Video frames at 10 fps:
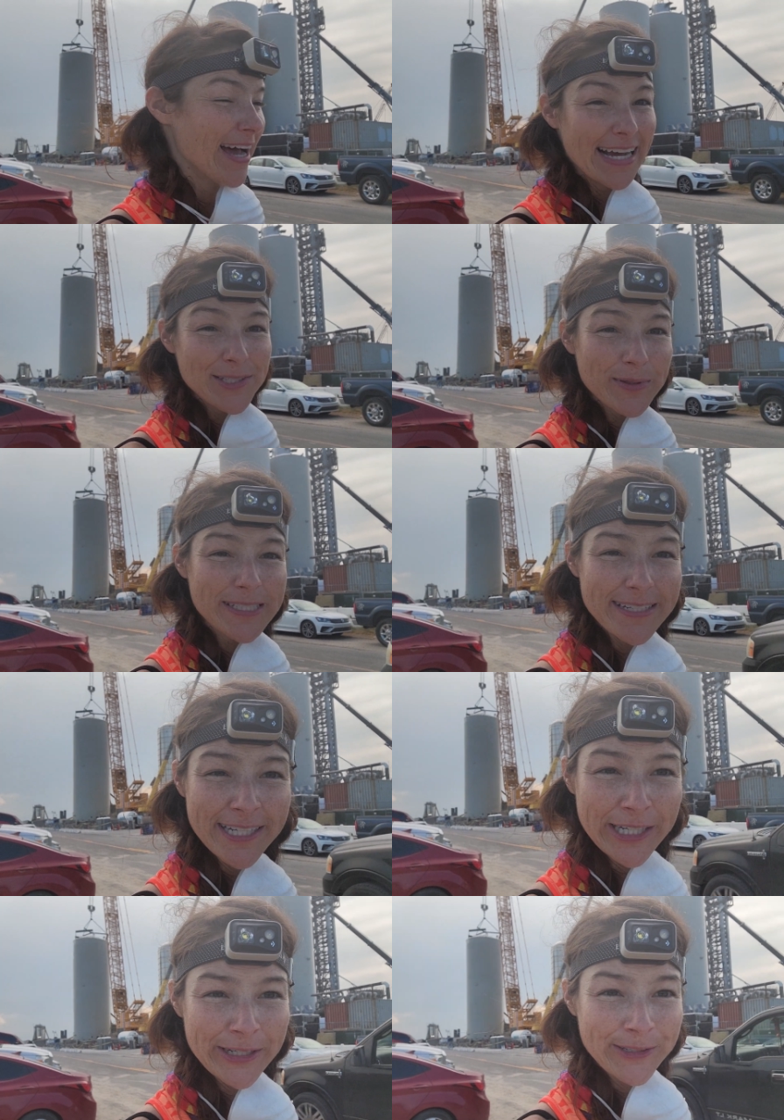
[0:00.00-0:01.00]
I guess we'll see
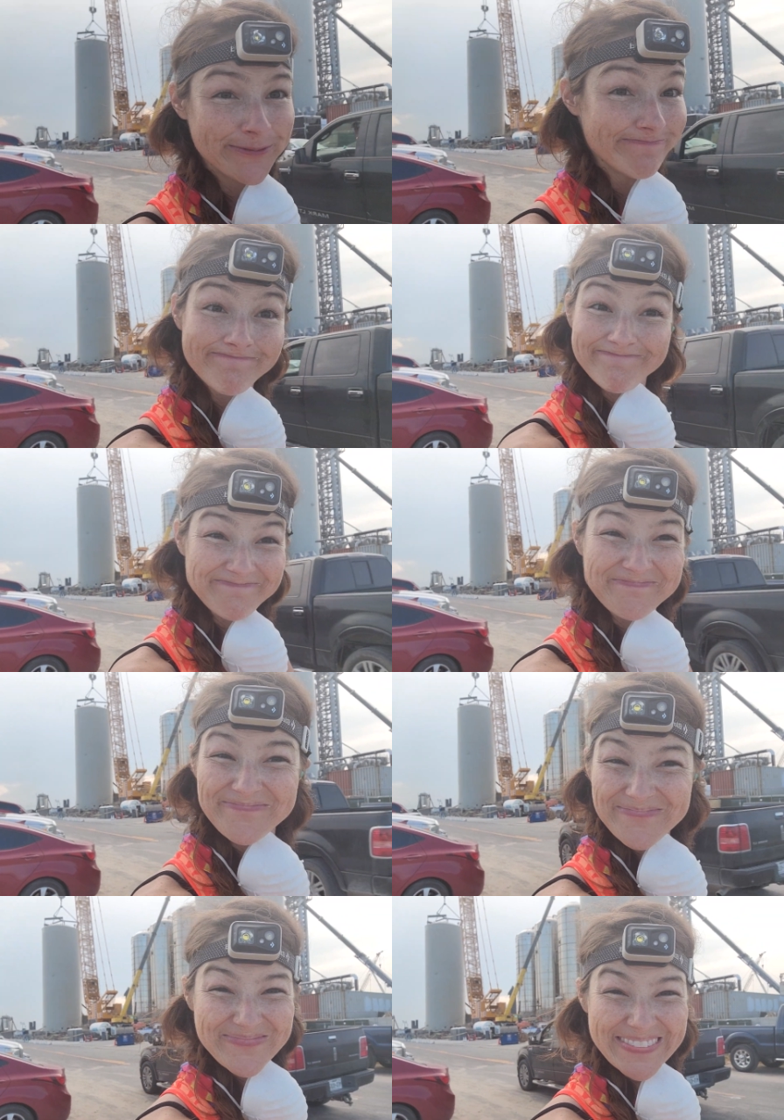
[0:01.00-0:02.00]
you
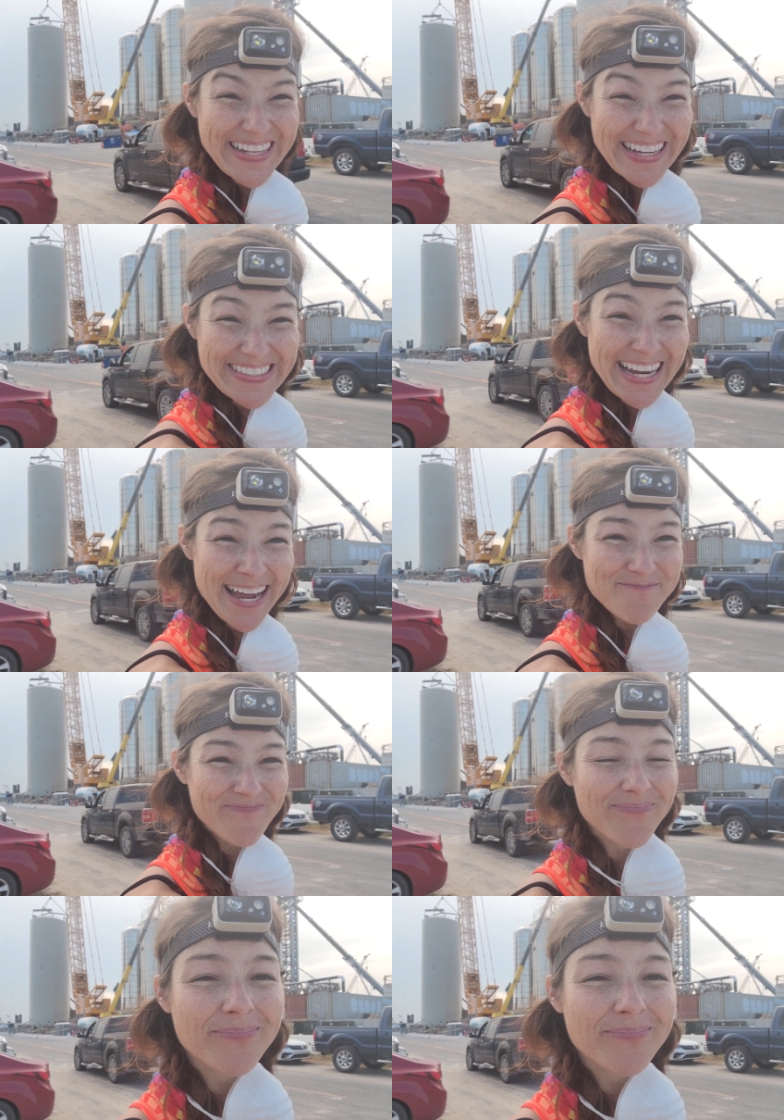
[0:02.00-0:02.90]
next time.